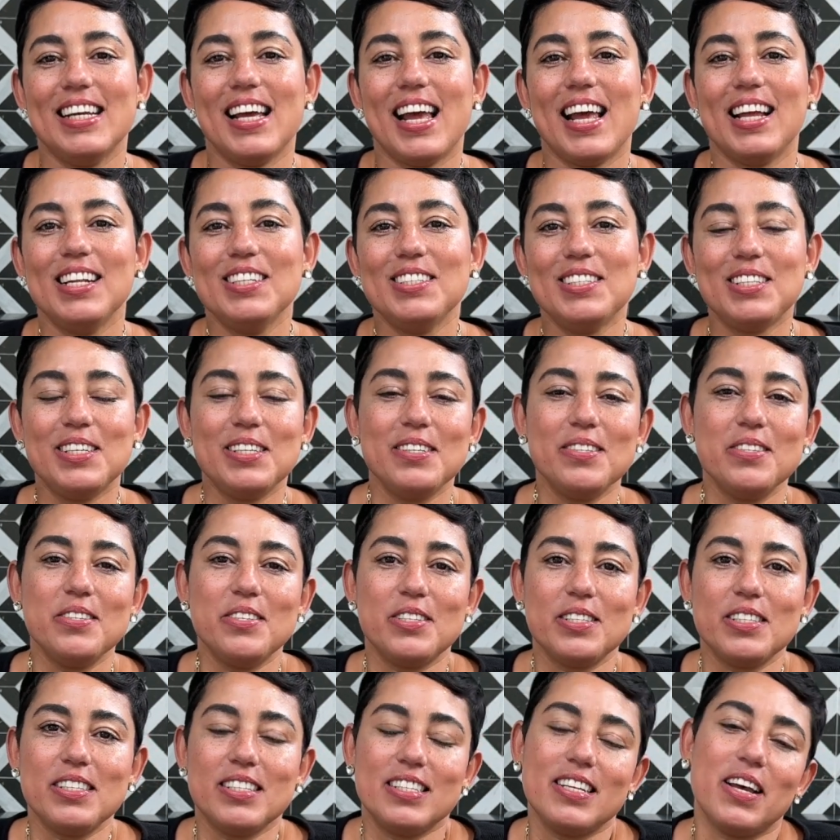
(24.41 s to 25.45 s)
and two,
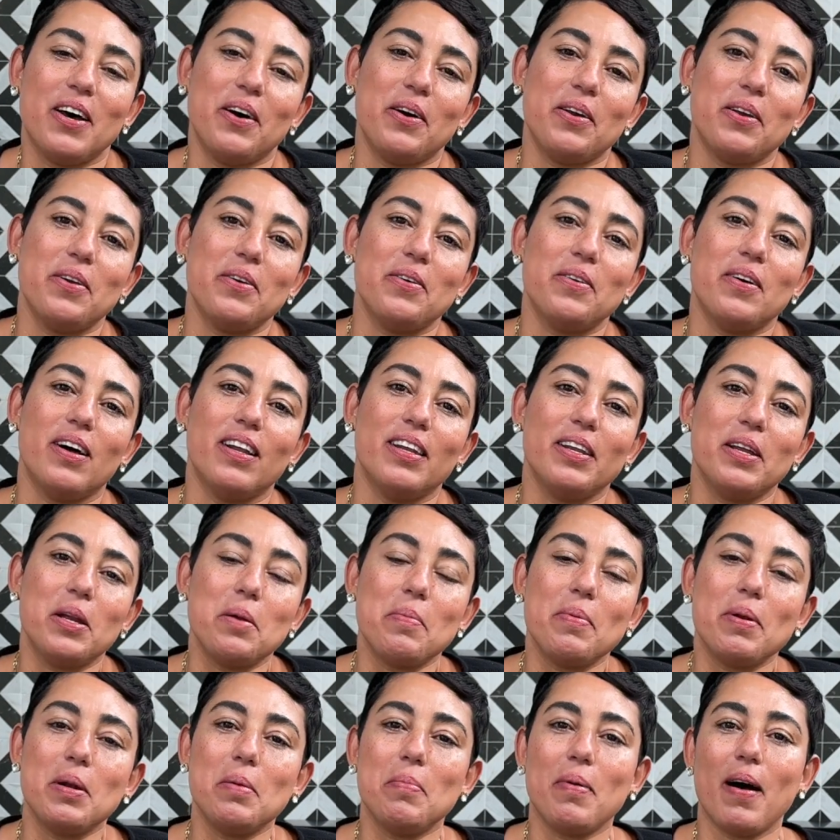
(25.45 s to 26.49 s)
just tell you a little
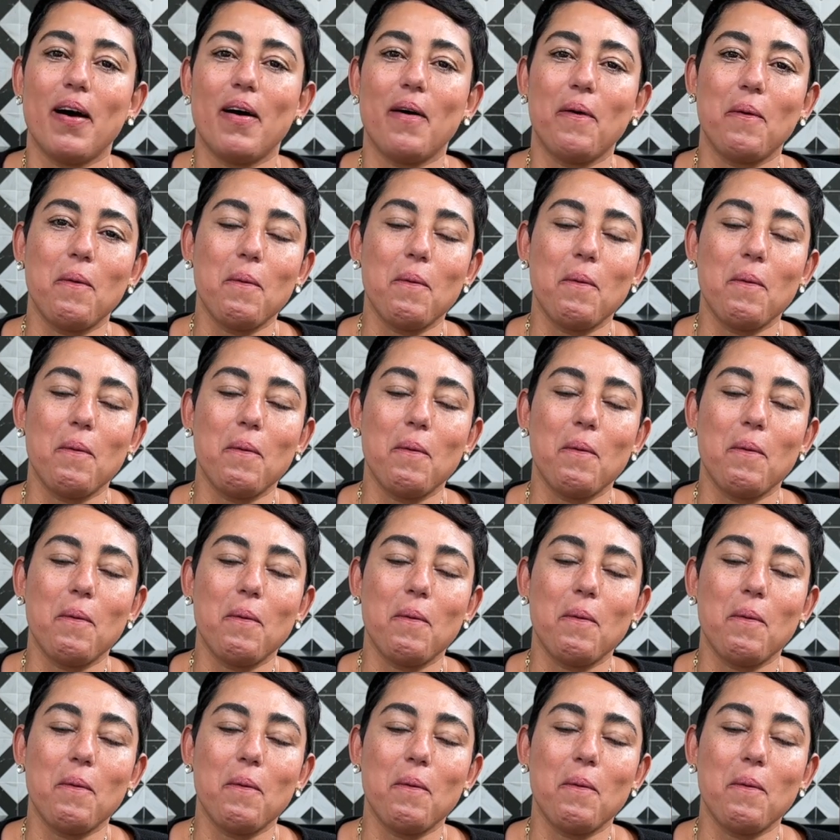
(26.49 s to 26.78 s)
bit about